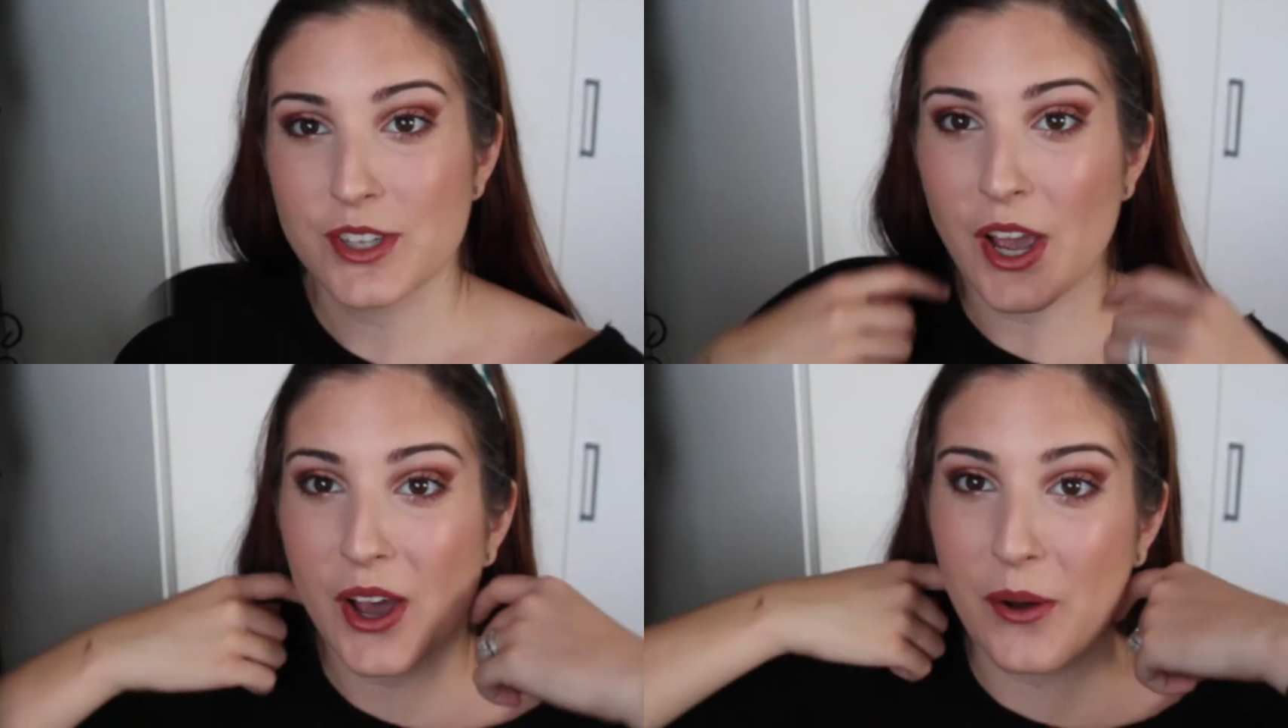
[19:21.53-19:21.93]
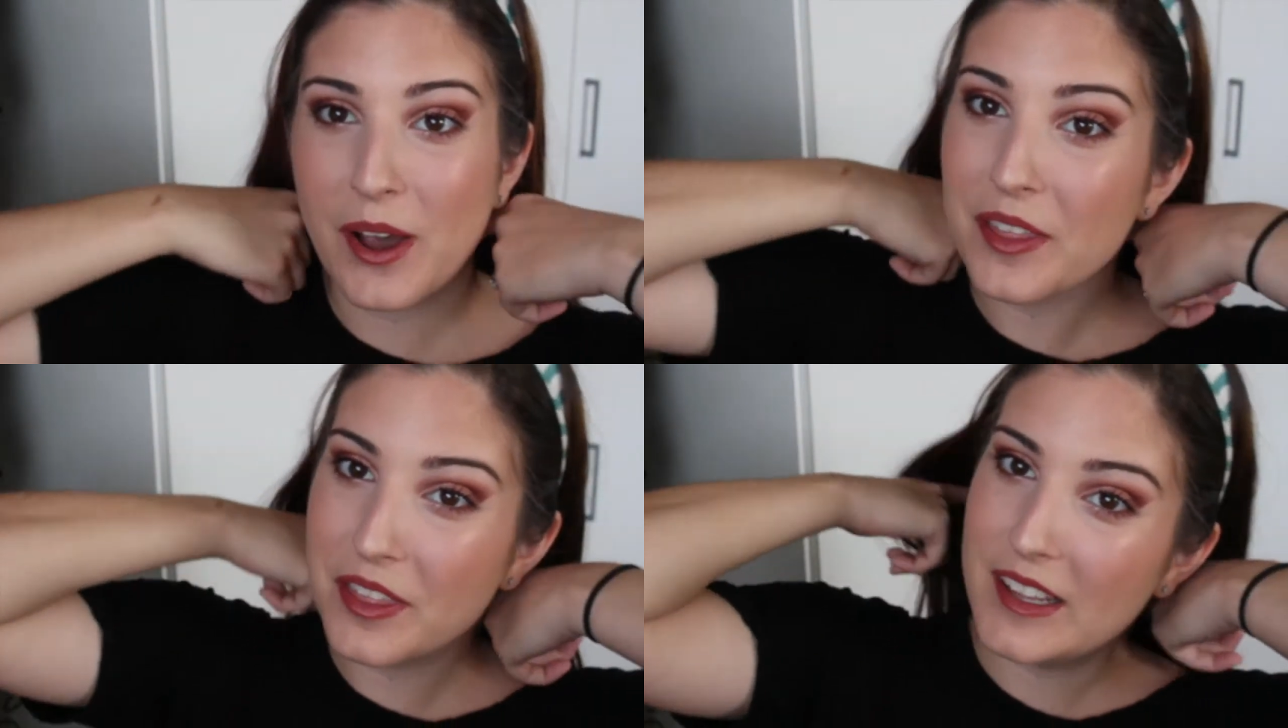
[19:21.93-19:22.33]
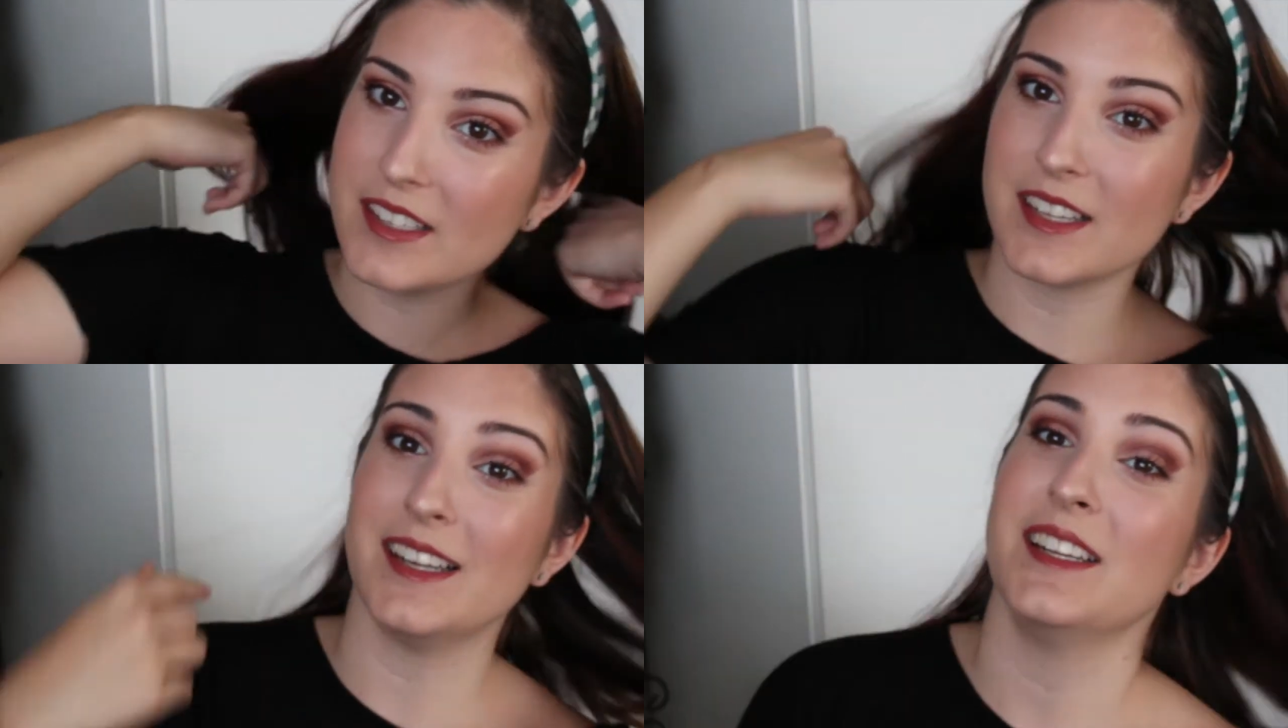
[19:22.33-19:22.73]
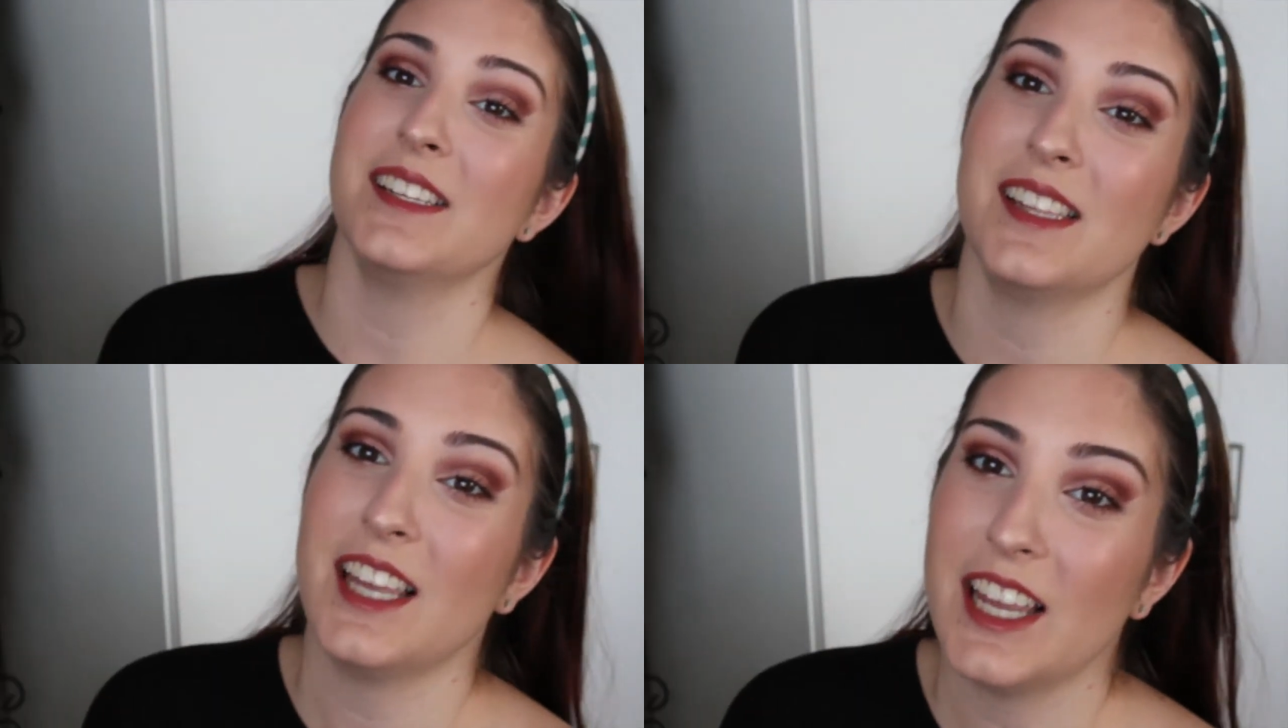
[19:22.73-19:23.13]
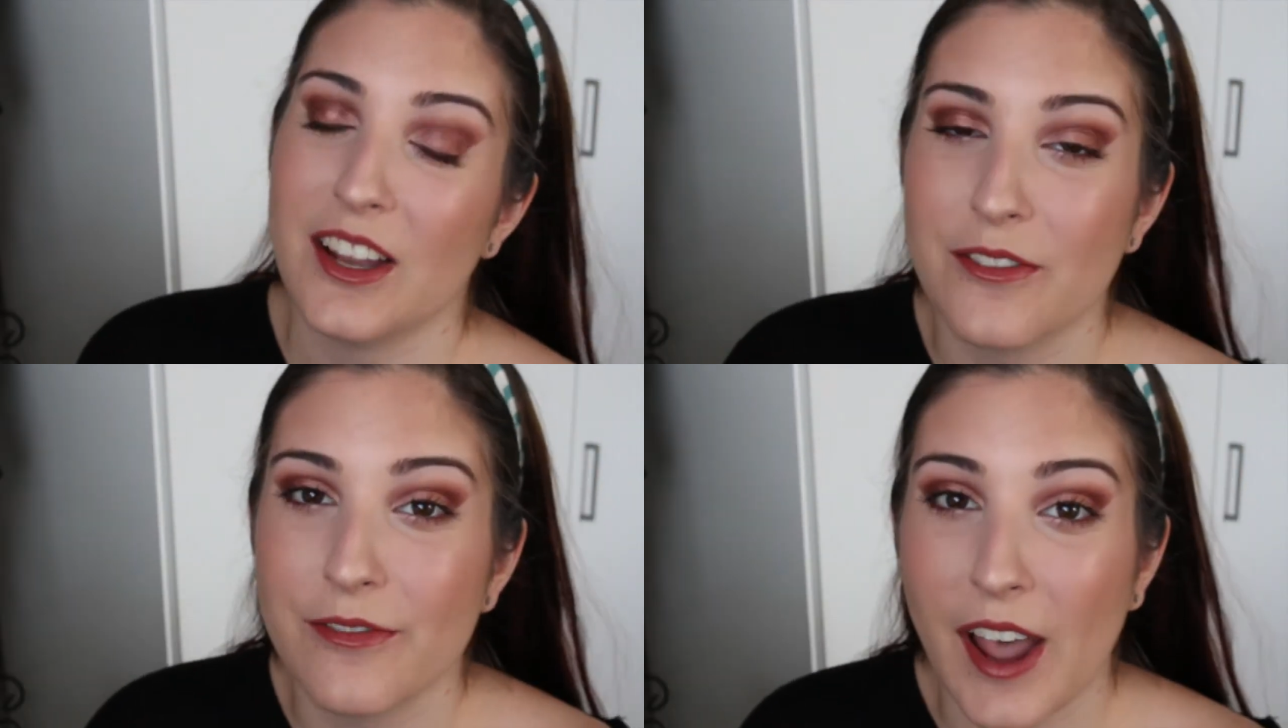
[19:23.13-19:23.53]
So this is the
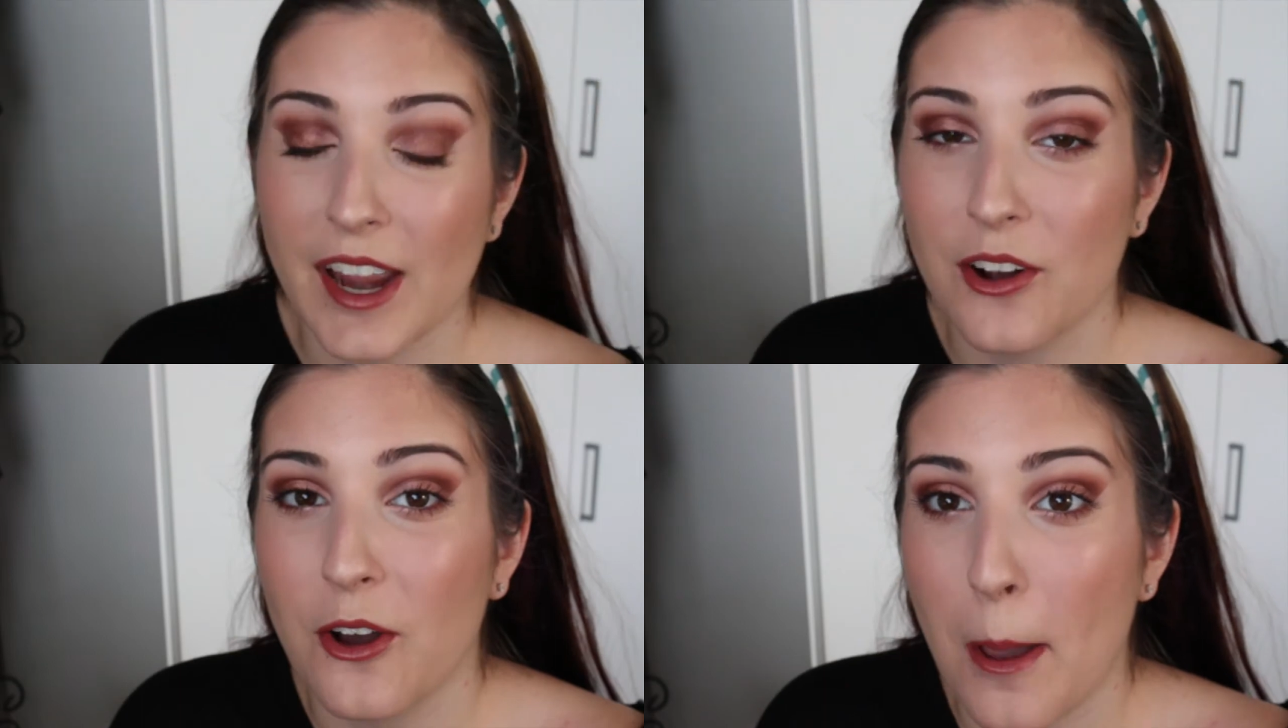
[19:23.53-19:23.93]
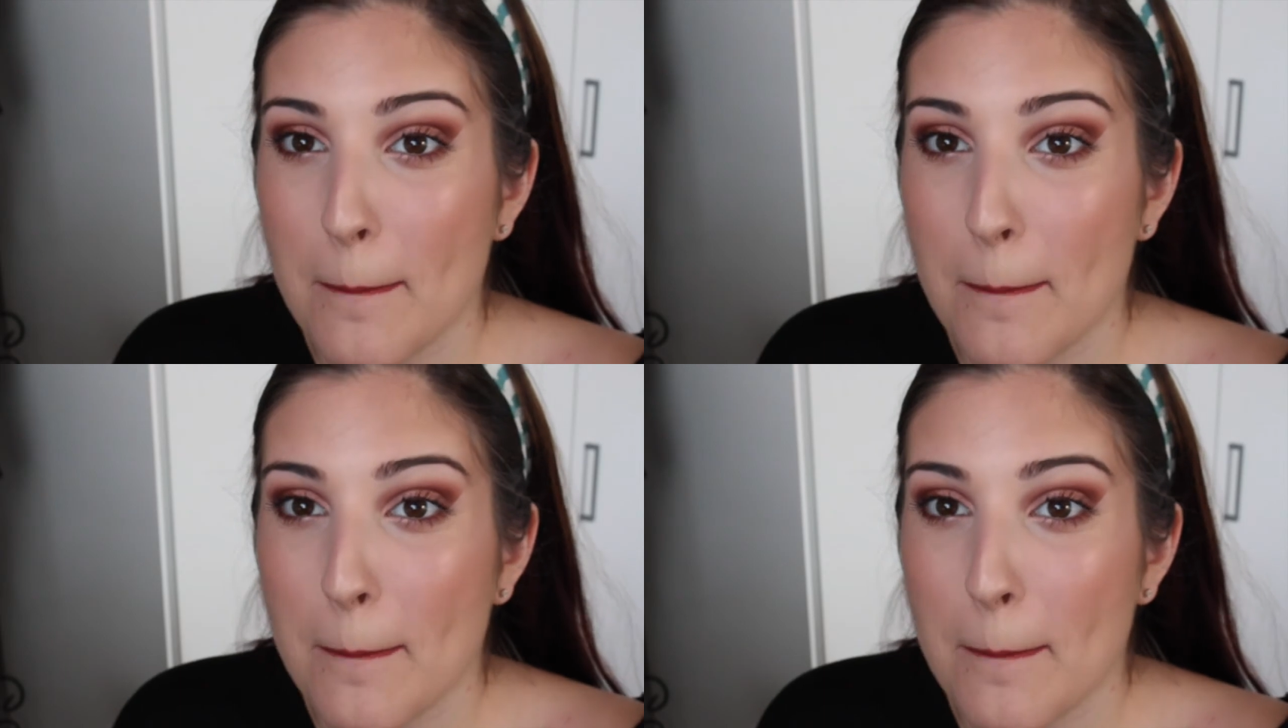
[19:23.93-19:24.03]
final